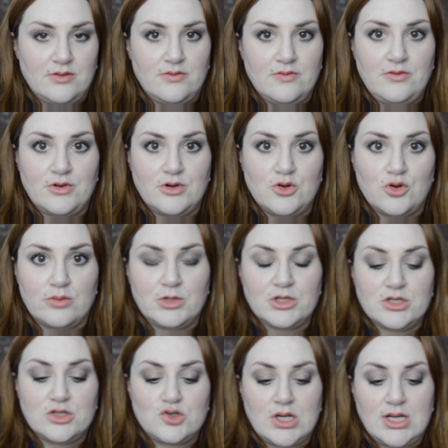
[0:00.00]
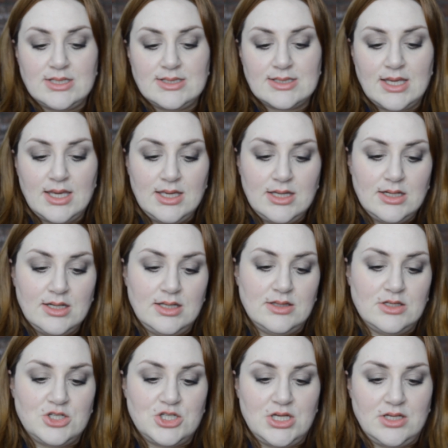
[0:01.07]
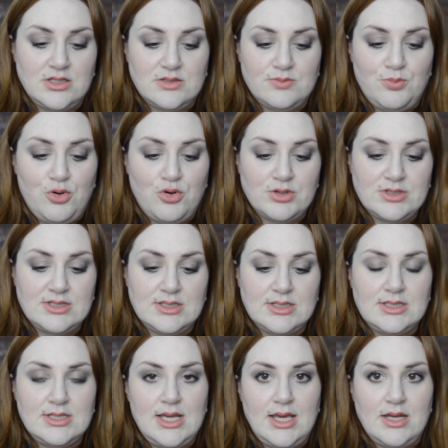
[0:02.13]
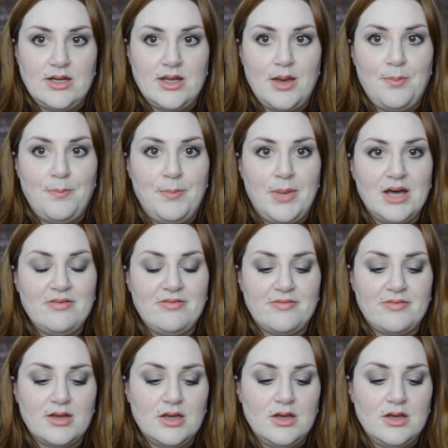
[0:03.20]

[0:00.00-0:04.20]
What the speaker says: for normal to dry skin in the shades Porcelain and Buff,